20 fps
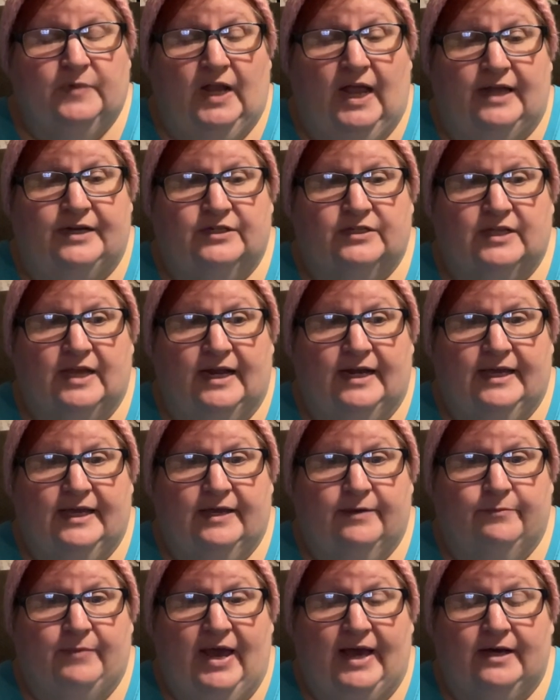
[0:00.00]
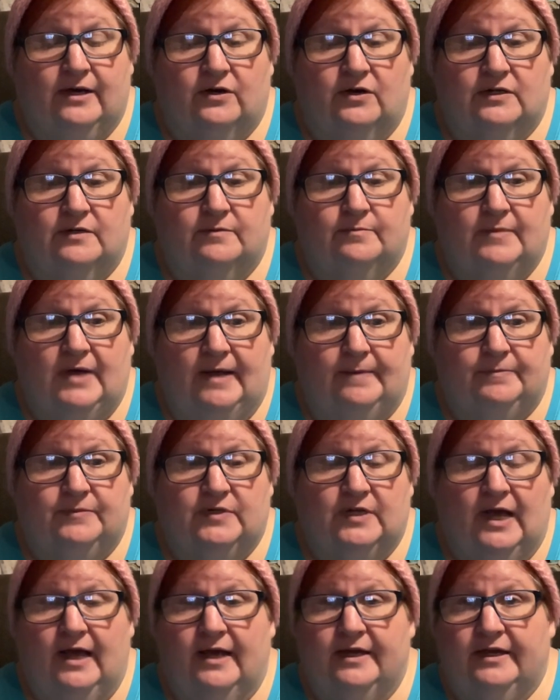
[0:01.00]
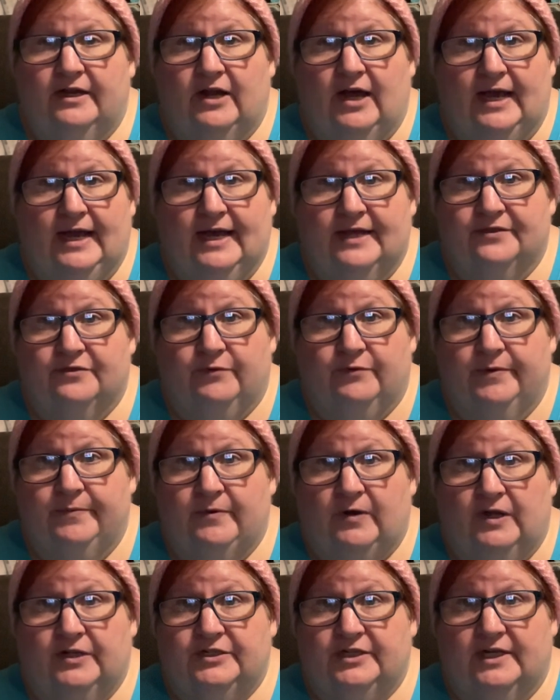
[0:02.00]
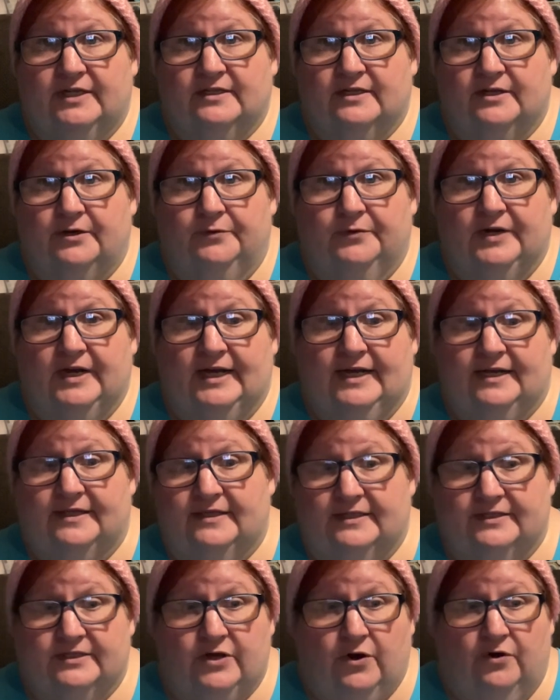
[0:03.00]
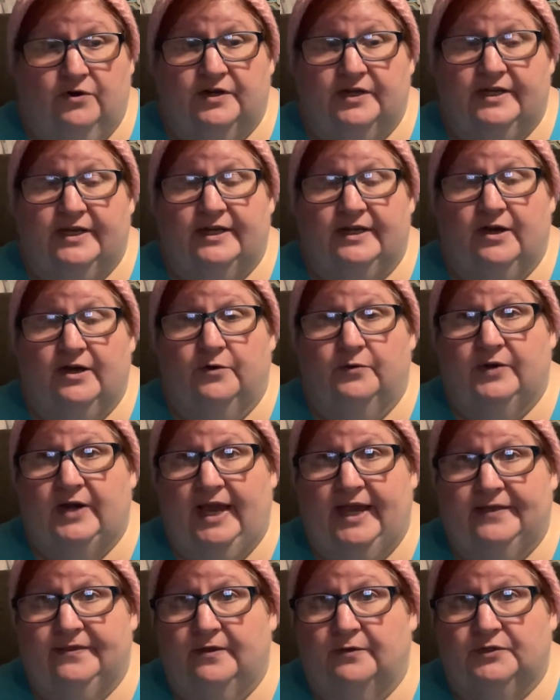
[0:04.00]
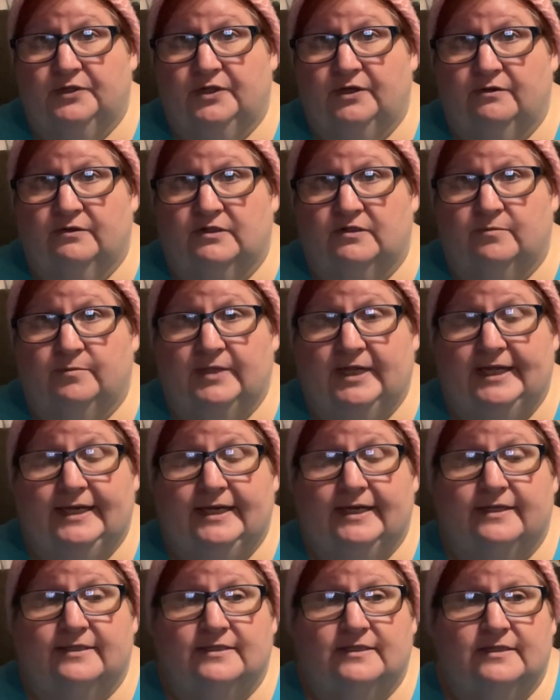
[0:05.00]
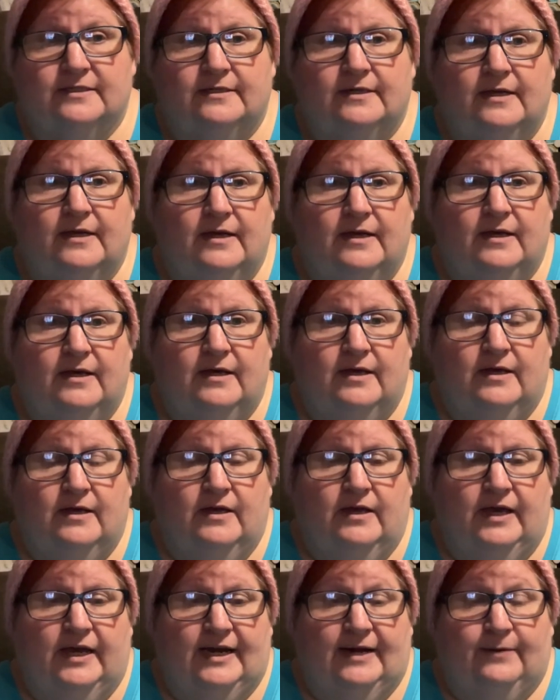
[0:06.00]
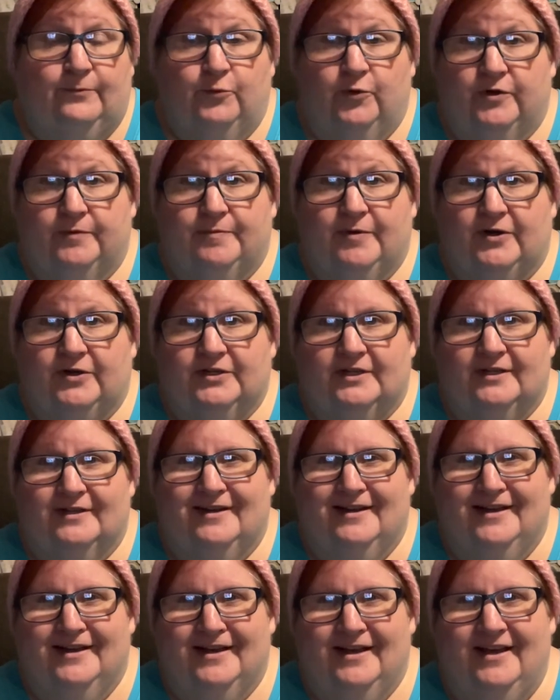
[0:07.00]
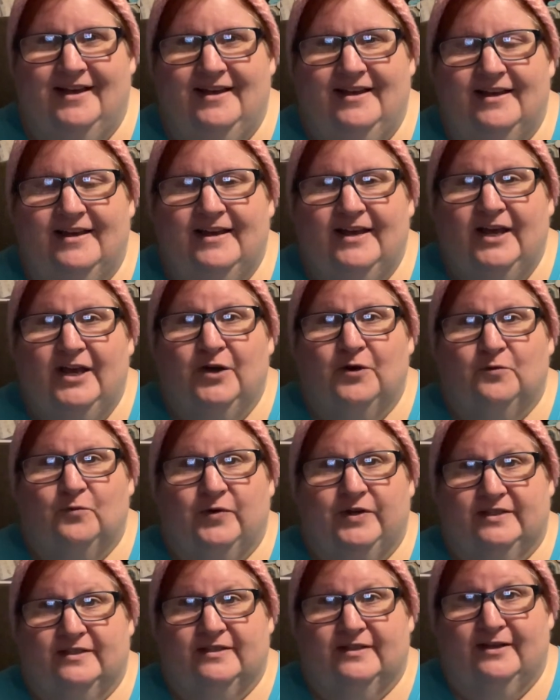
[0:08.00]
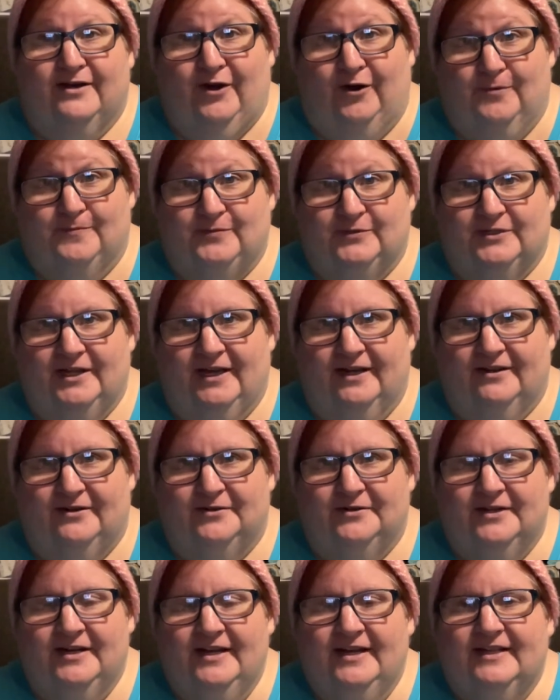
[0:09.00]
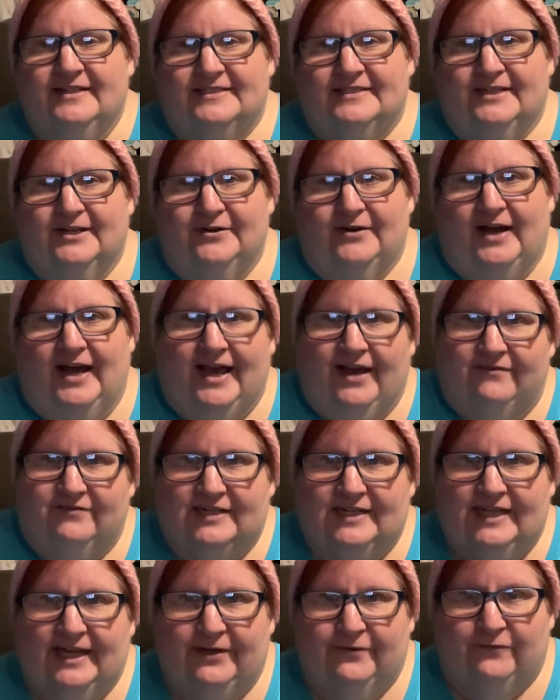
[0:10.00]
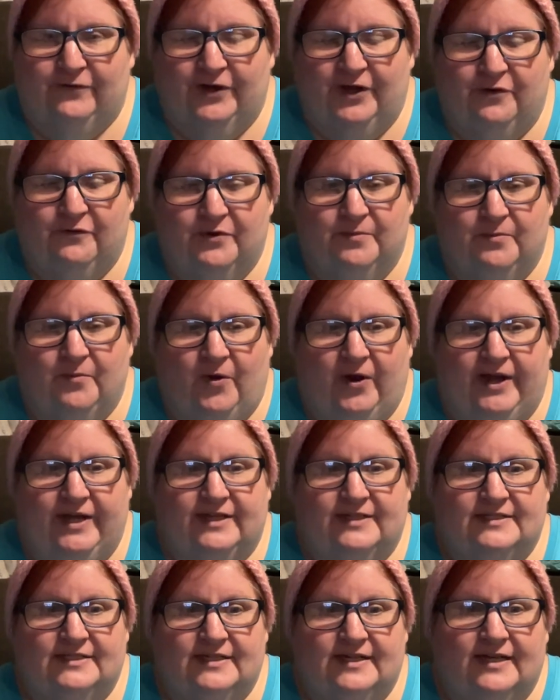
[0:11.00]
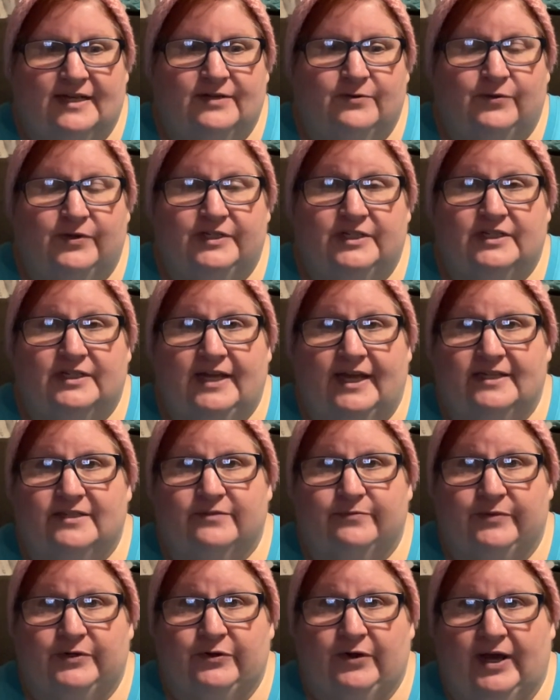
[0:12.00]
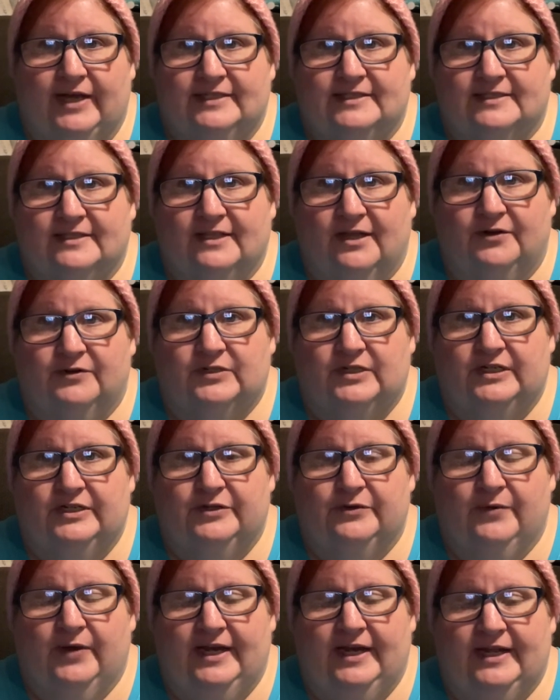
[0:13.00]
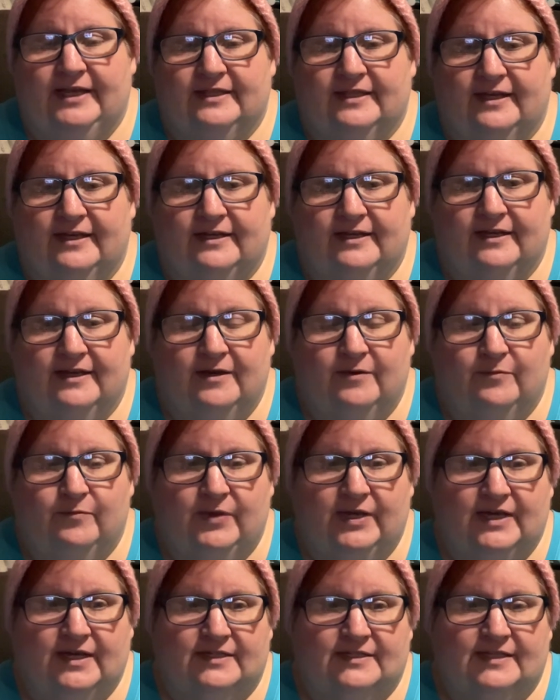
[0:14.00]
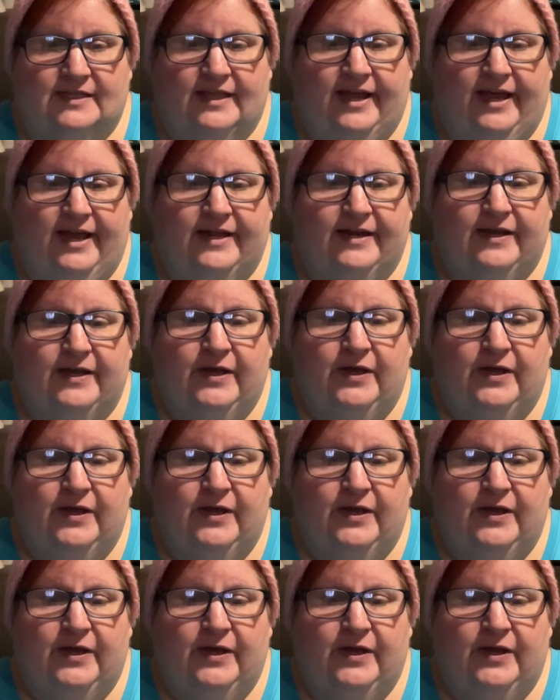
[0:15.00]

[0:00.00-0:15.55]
just got to get back on them. I got three projects going. I got this cardigan going and those two little blankets. And I'm one person with carpal tunnel. So I have to take frequent breaks, which takes me twice as long to do anything because of that.